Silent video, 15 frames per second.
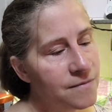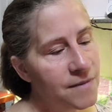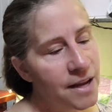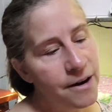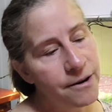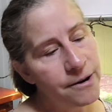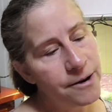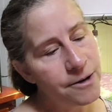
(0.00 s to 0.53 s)

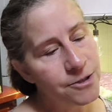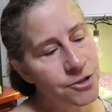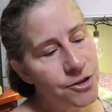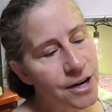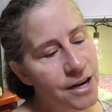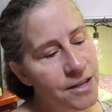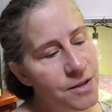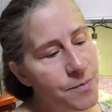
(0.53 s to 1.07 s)
Harrier
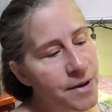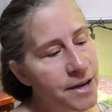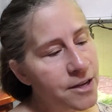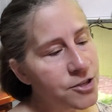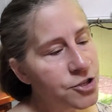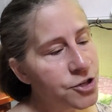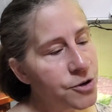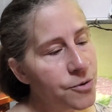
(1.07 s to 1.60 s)
tried to make a
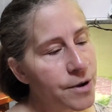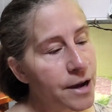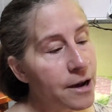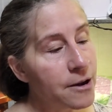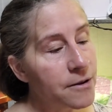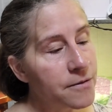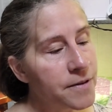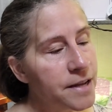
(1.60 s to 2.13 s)
joke
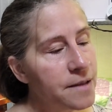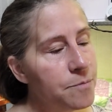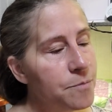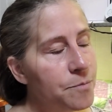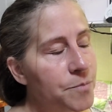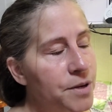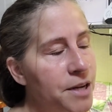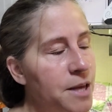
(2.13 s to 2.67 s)
out of it,
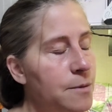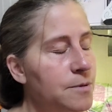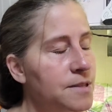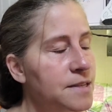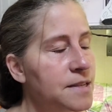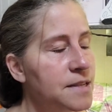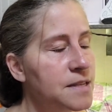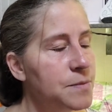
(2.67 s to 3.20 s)
but he was
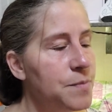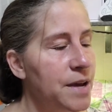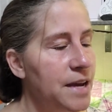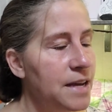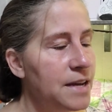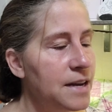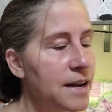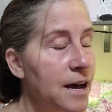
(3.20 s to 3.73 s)

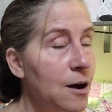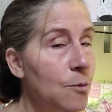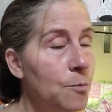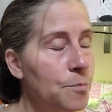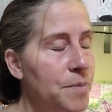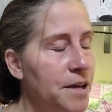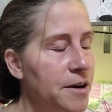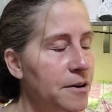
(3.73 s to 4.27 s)
dismayed at how
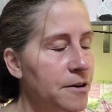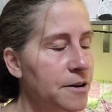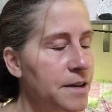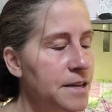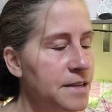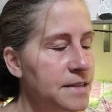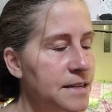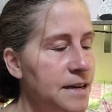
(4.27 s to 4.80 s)
bitter
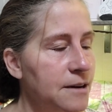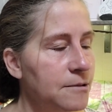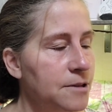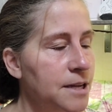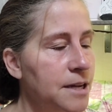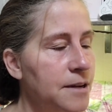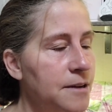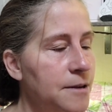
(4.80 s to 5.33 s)
he
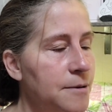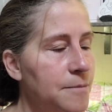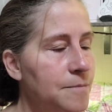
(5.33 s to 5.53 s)
sounded.